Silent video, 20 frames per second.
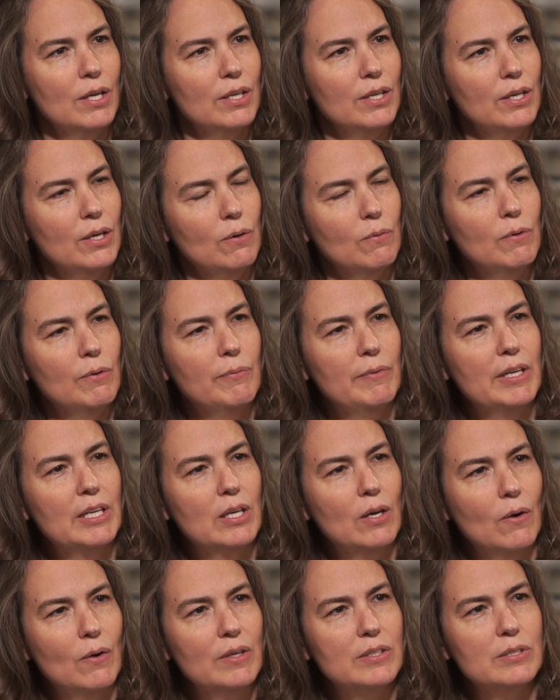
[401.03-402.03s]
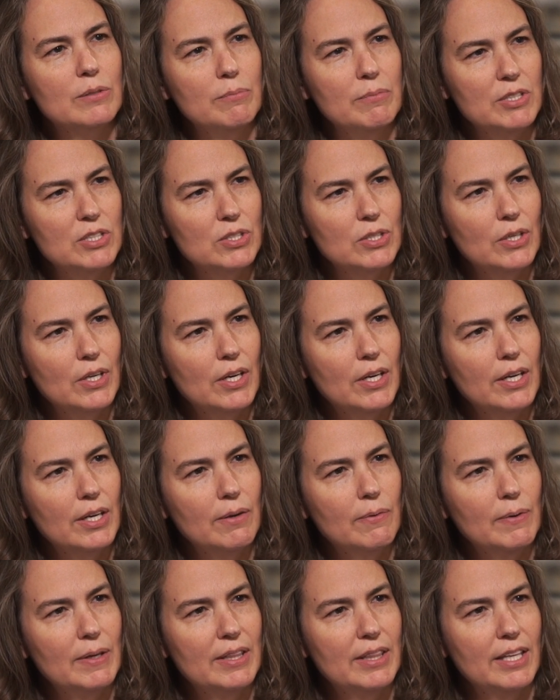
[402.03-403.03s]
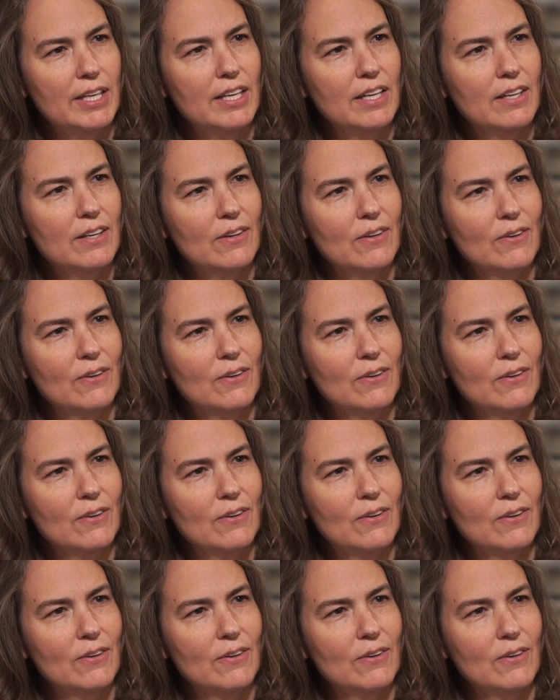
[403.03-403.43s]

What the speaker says: when we go as a missionary, we think,